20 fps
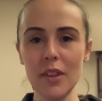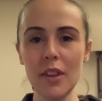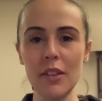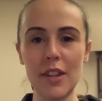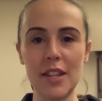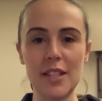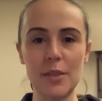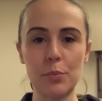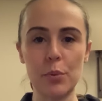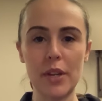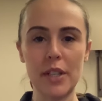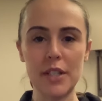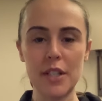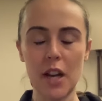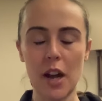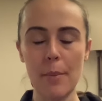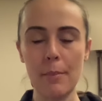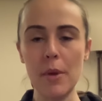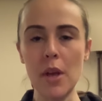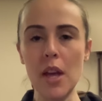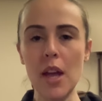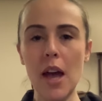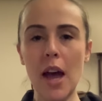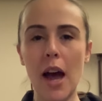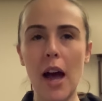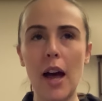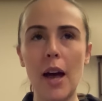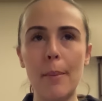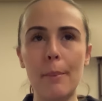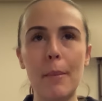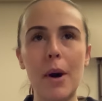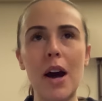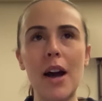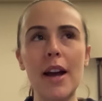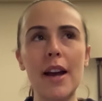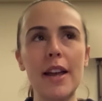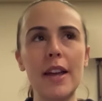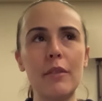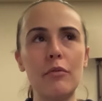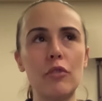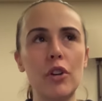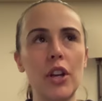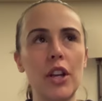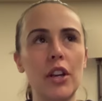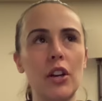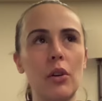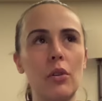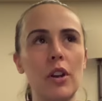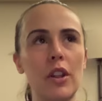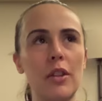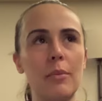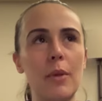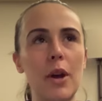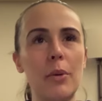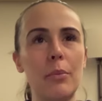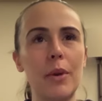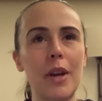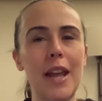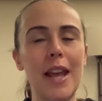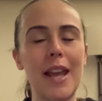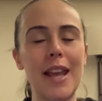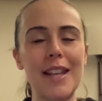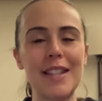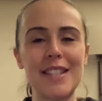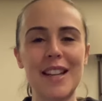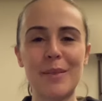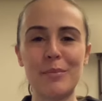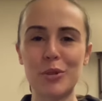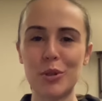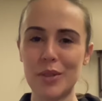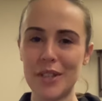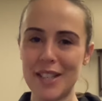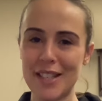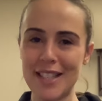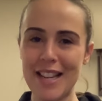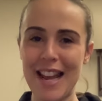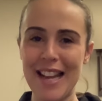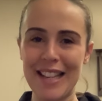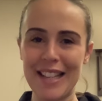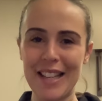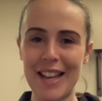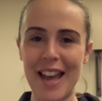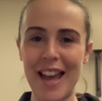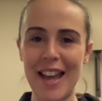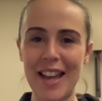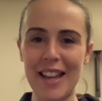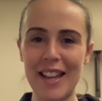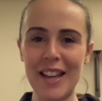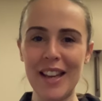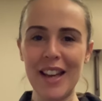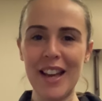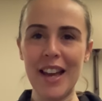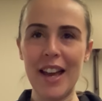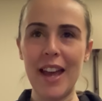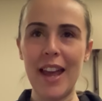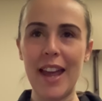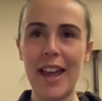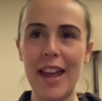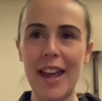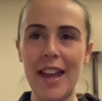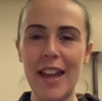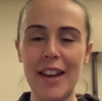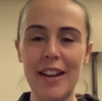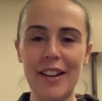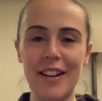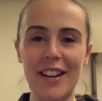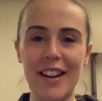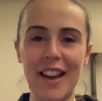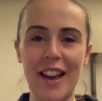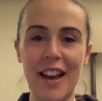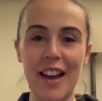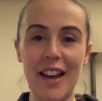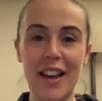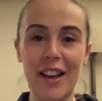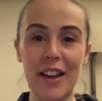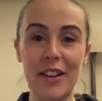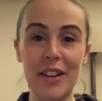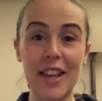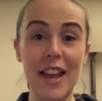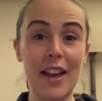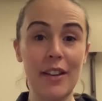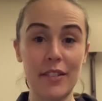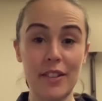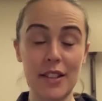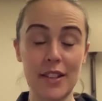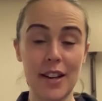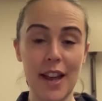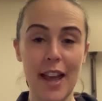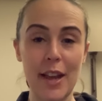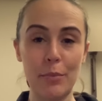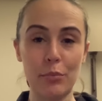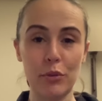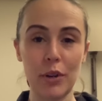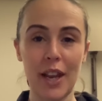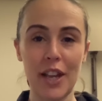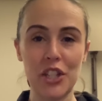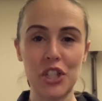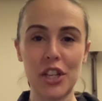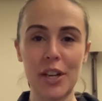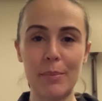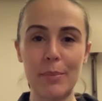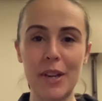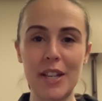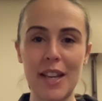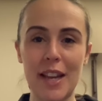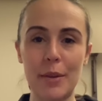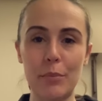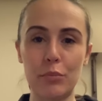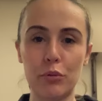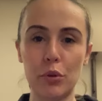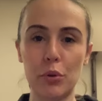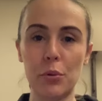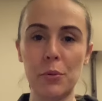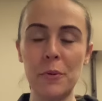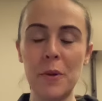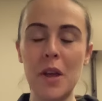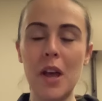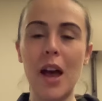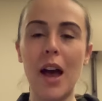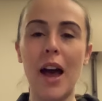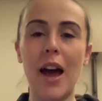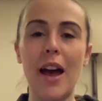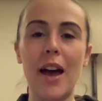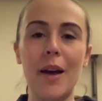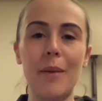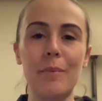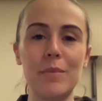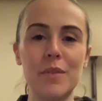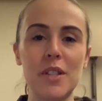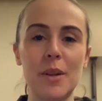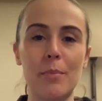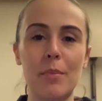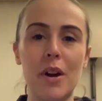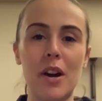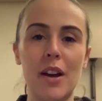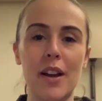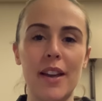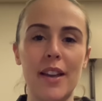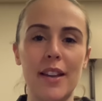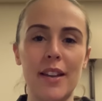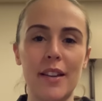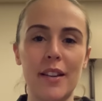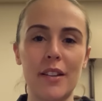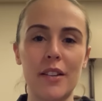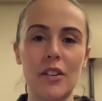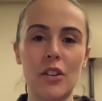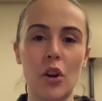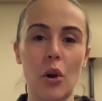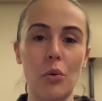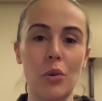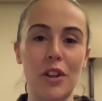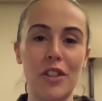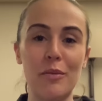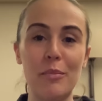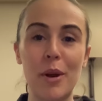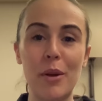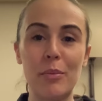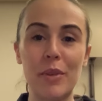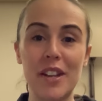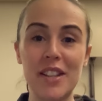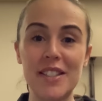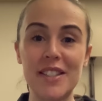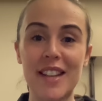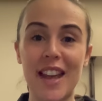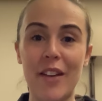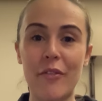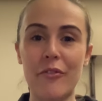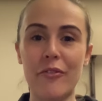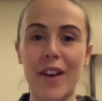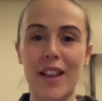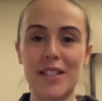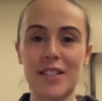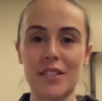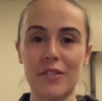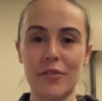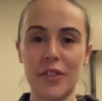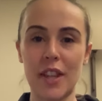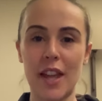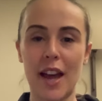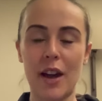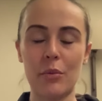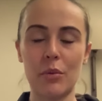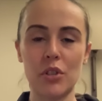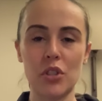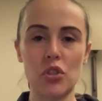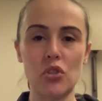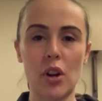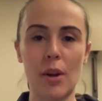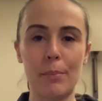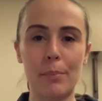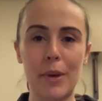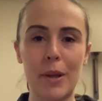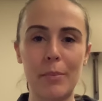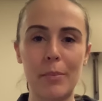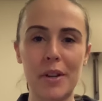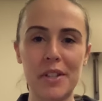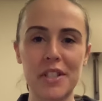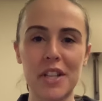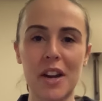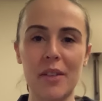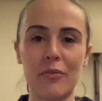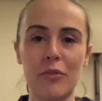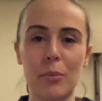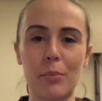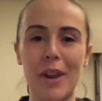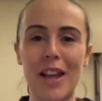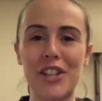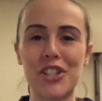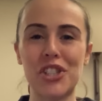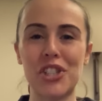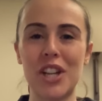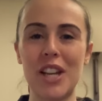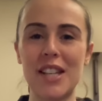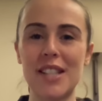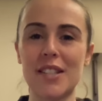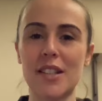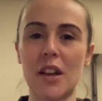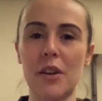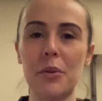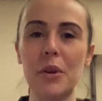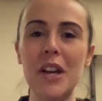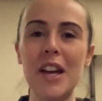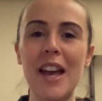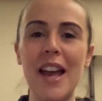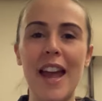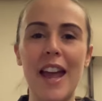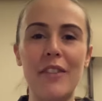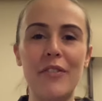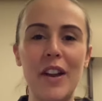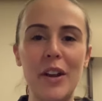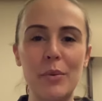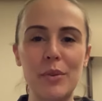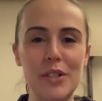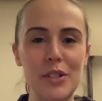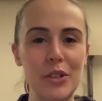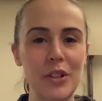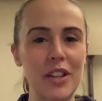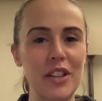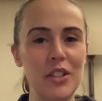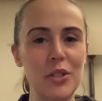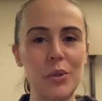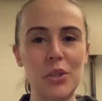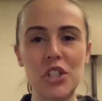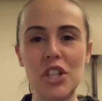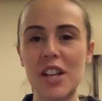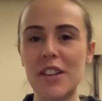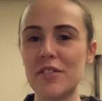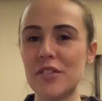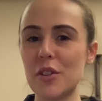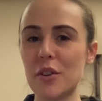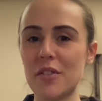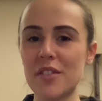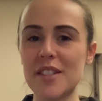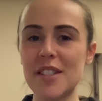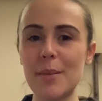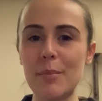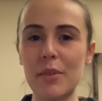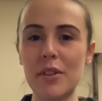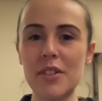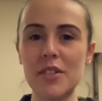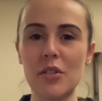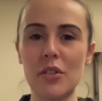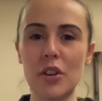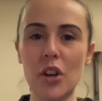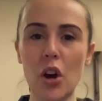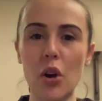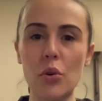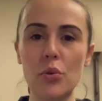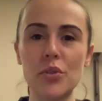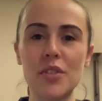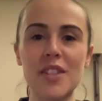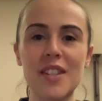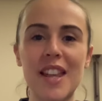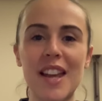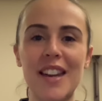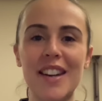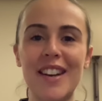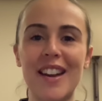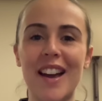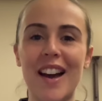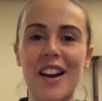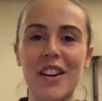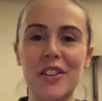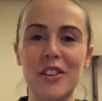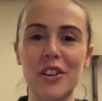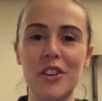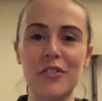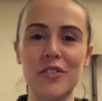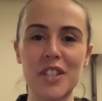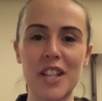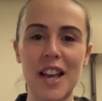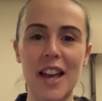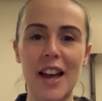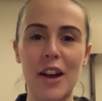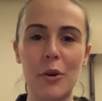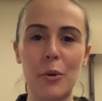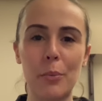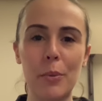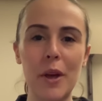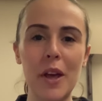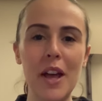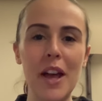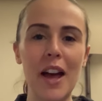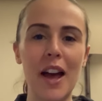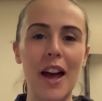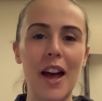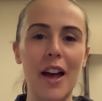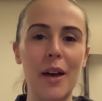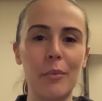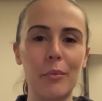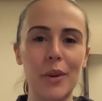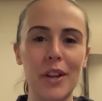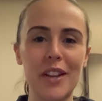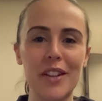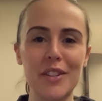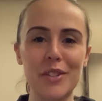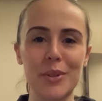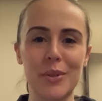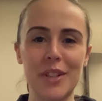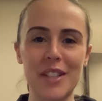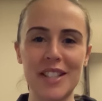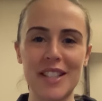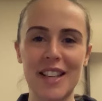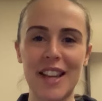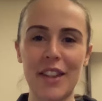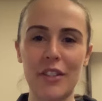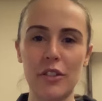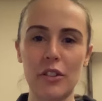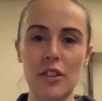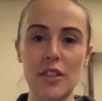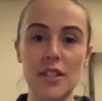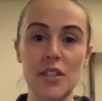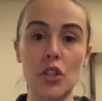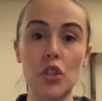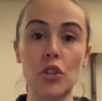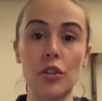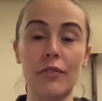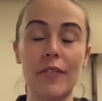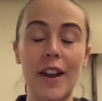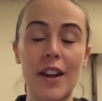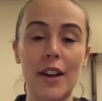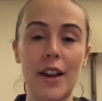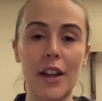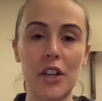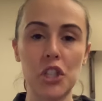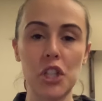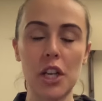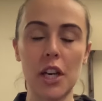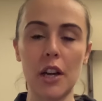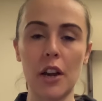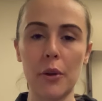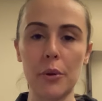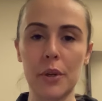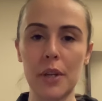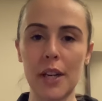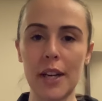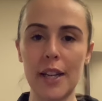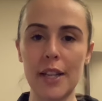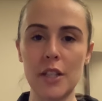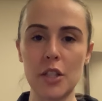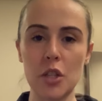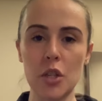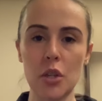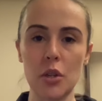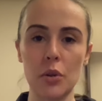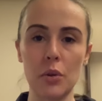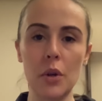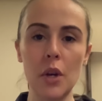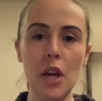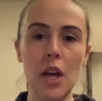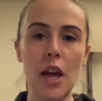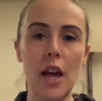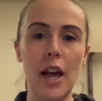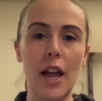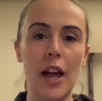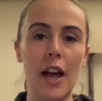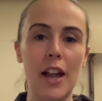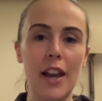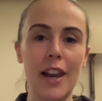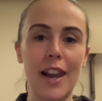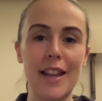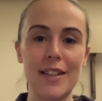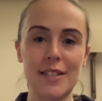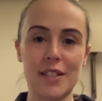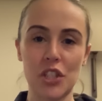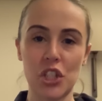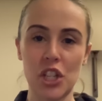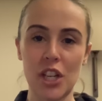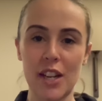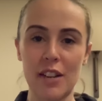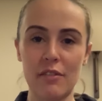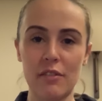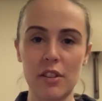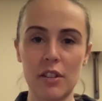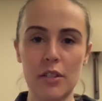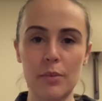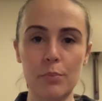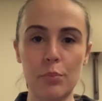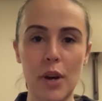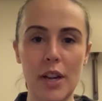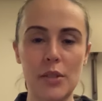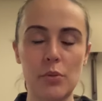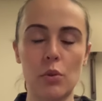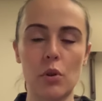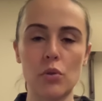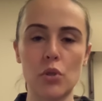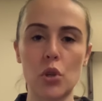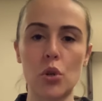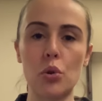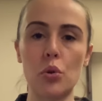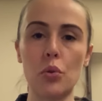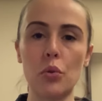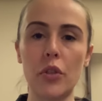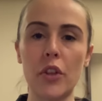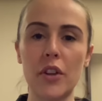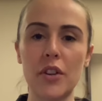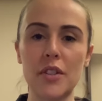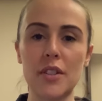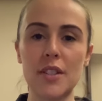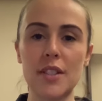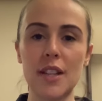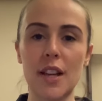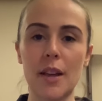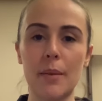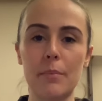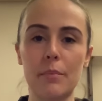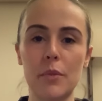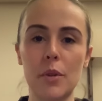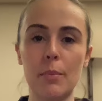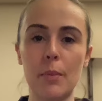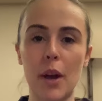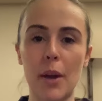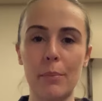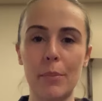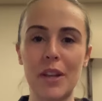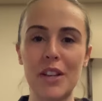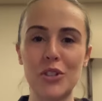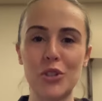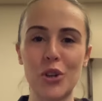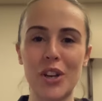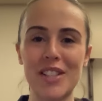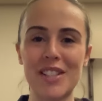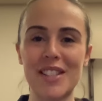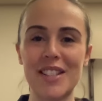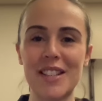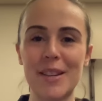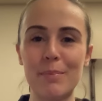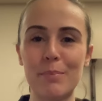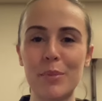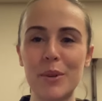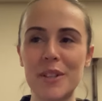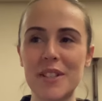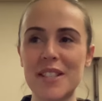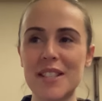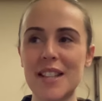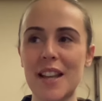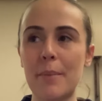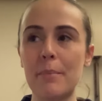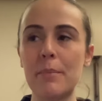this springtime. My running goal at the moment is I'm doing a 10k in April, actually mid-April. So my goal at the moment is to get faster for that. I want to try and beat my time from last year. So if anyone's looking to achieve sort of similar sort of goals, then I'd love to help. We can do it together. There's a good event actually locally to Leicestershire at Presswold Hall that you might be interested in. But